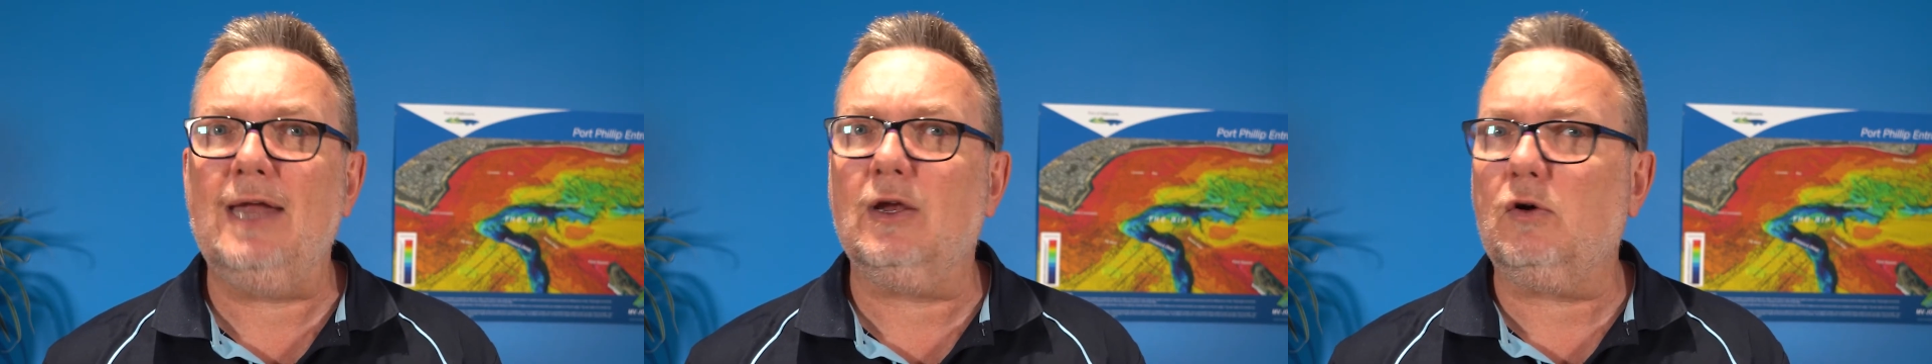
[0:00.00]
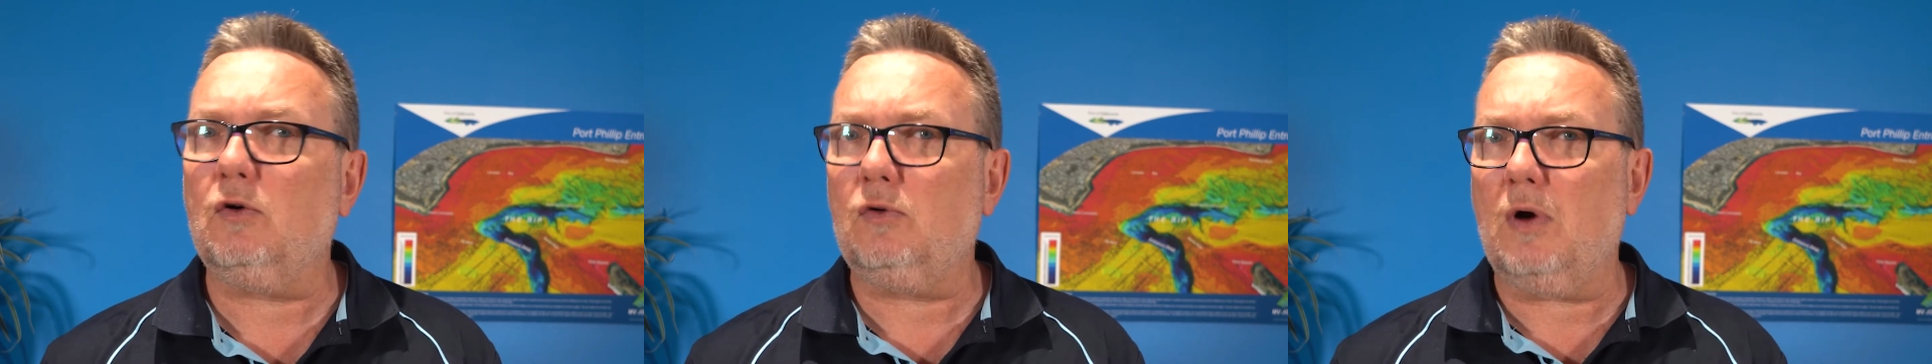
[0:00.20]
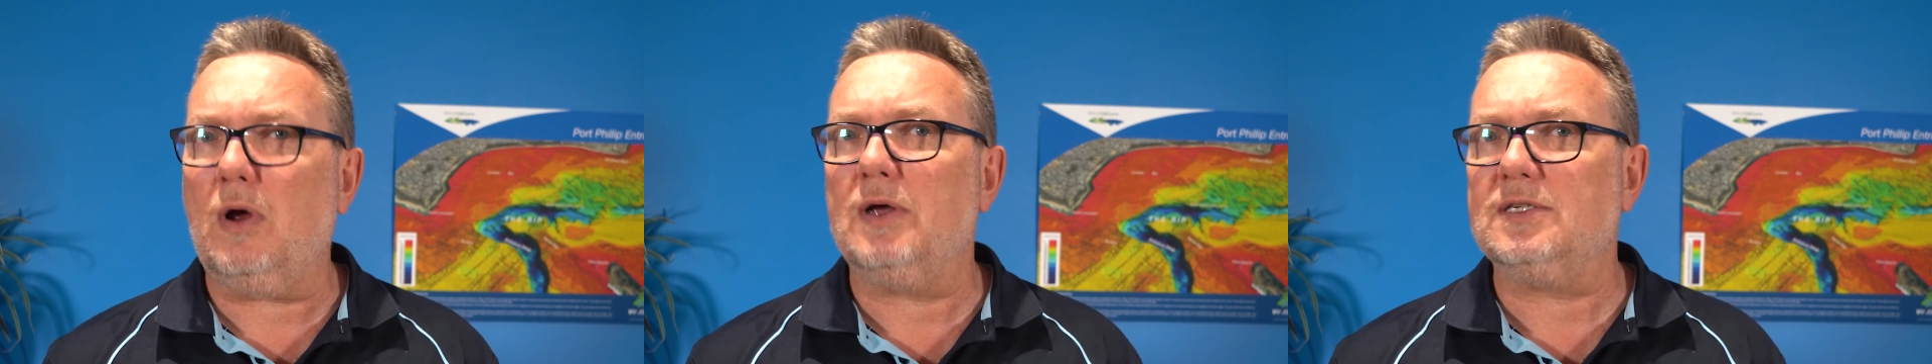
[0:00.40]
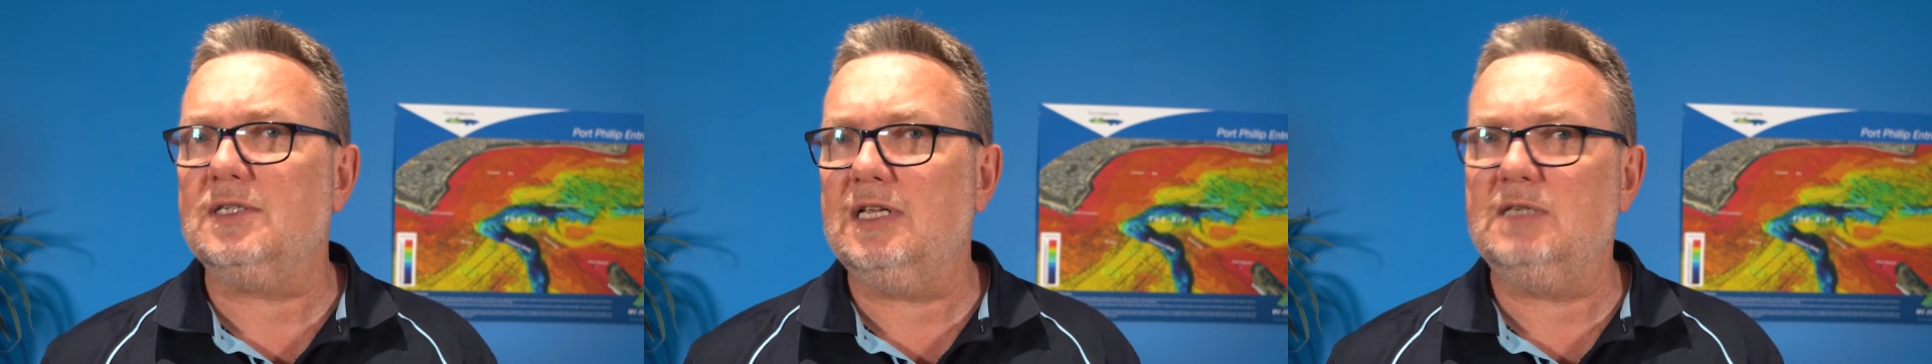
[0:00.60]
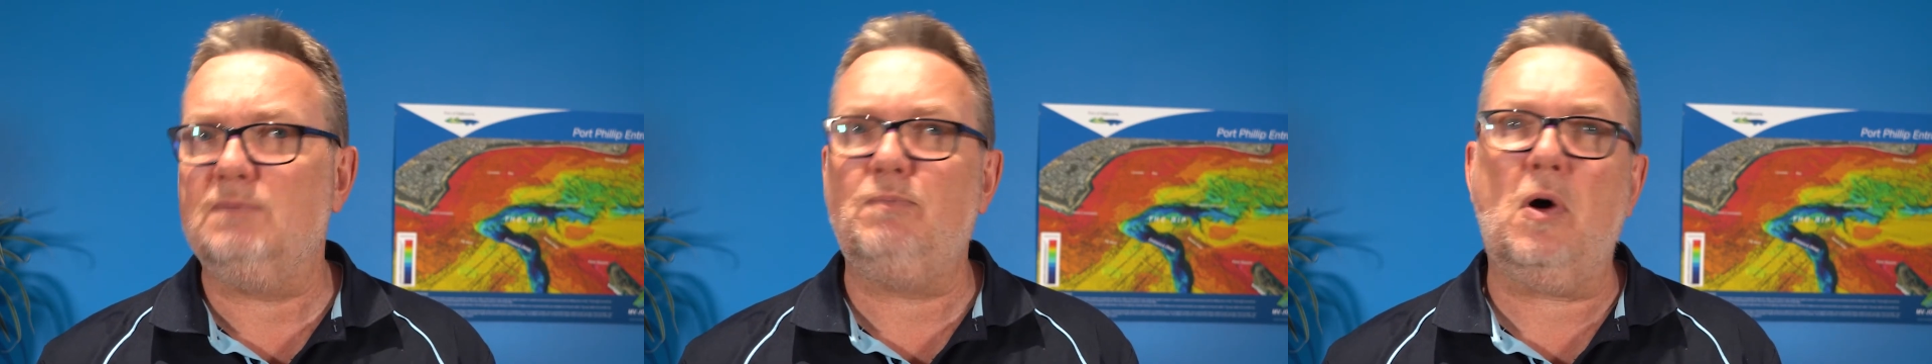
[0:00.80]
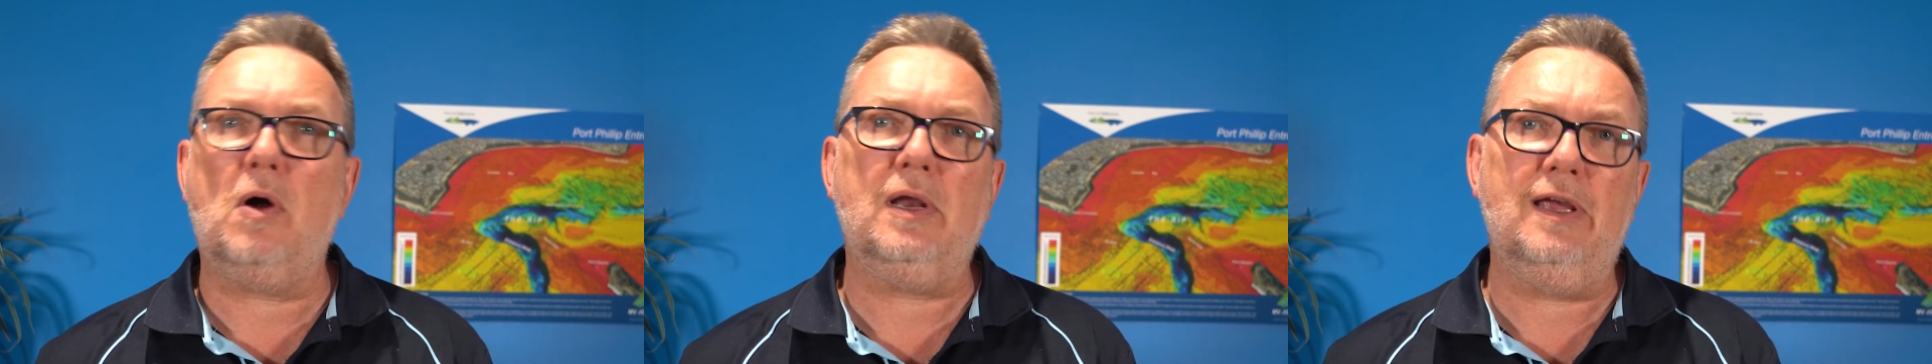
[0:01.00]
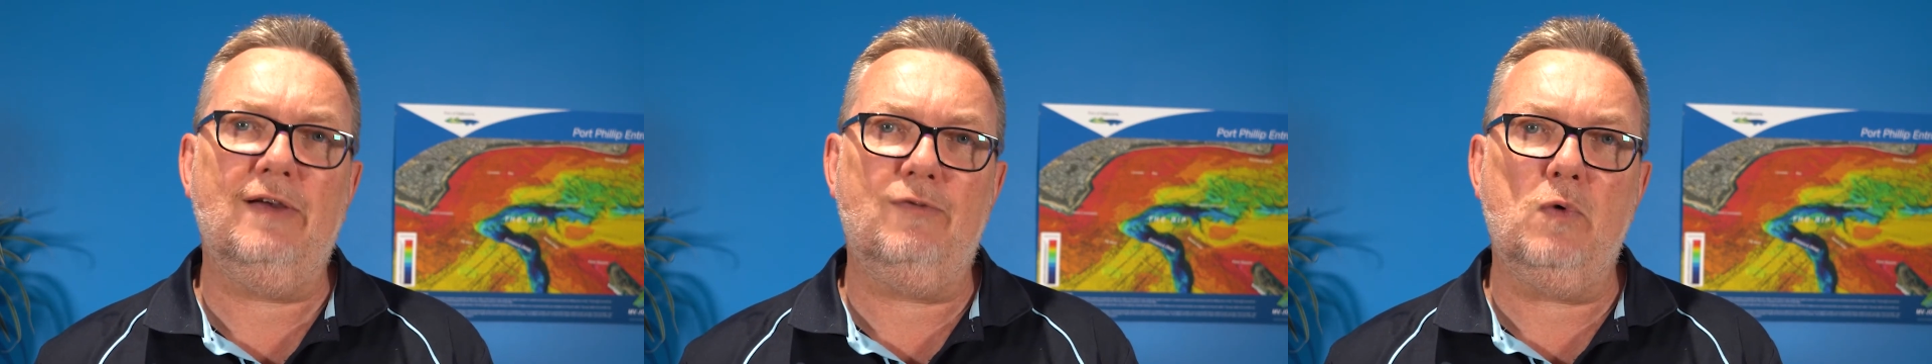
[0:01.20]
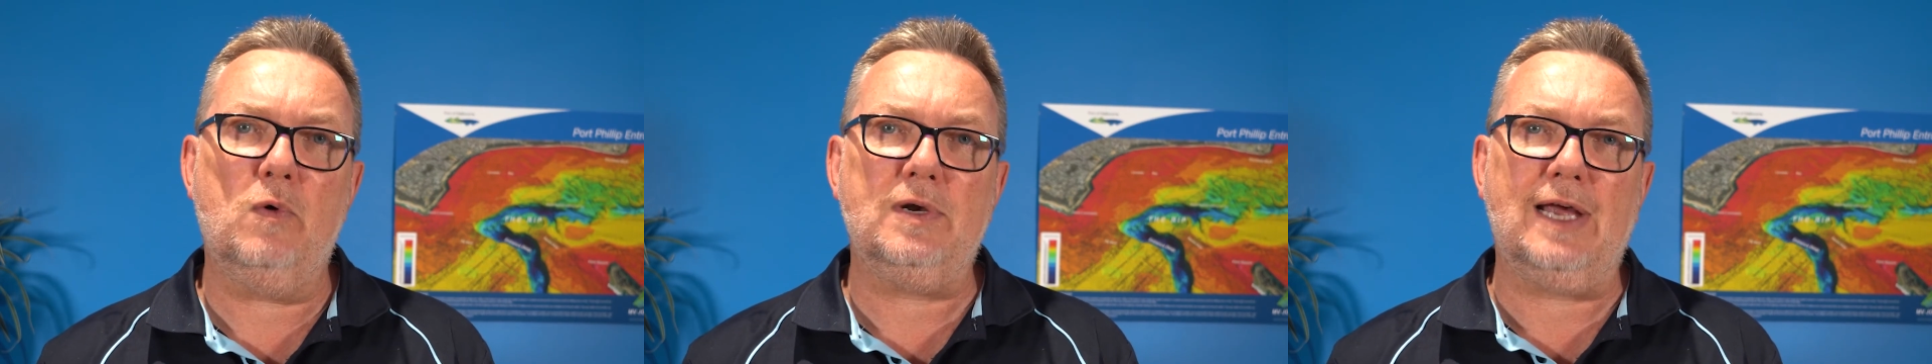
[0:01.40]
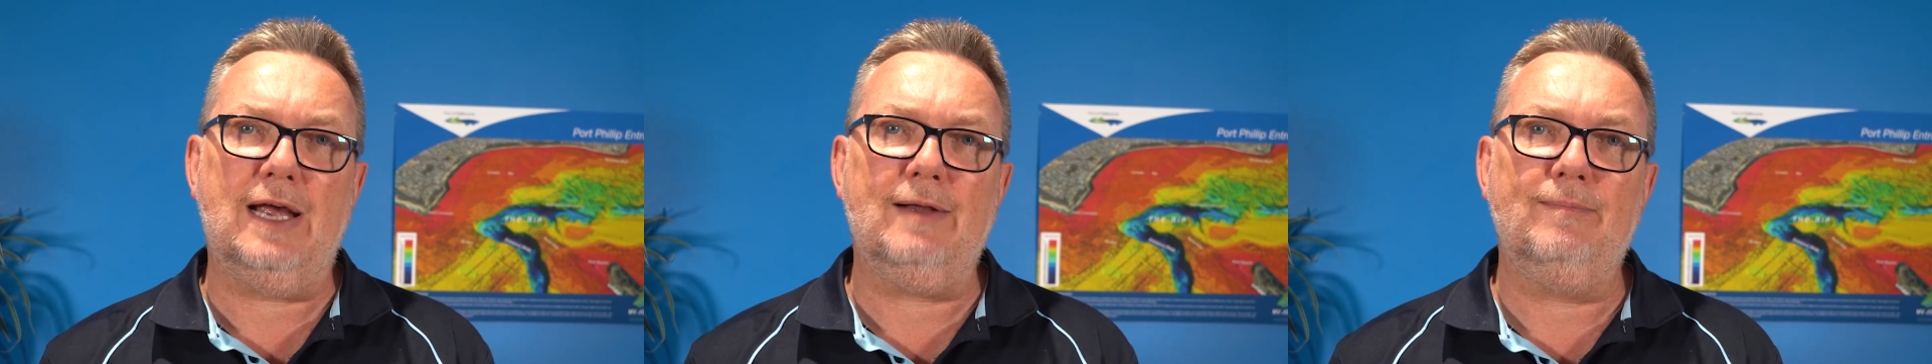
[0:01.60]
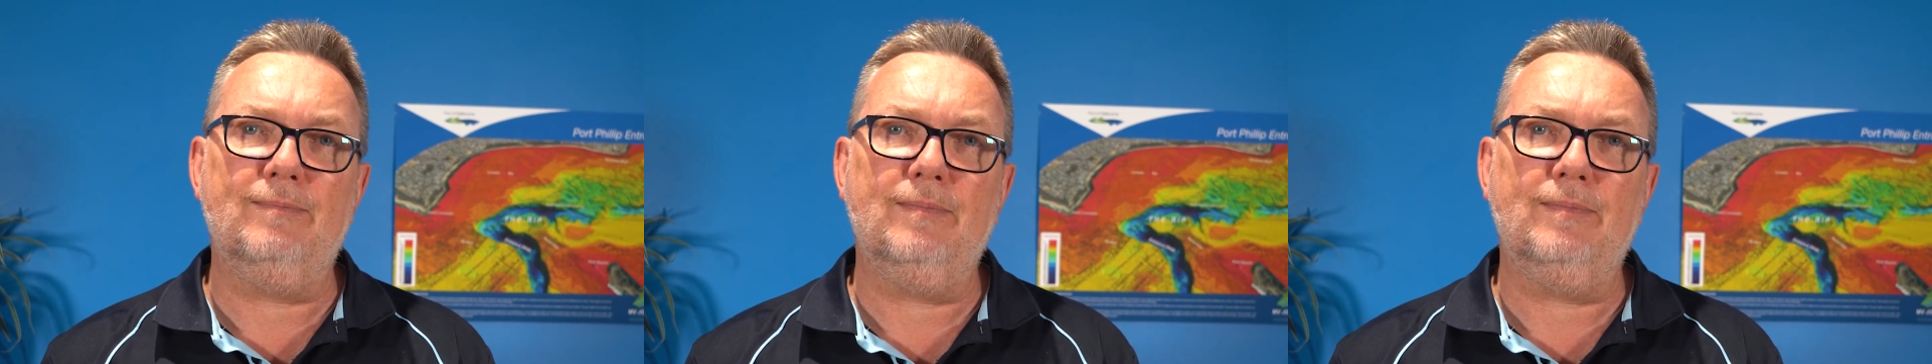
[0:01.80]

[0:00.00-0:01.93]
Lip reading: to cross this body of water.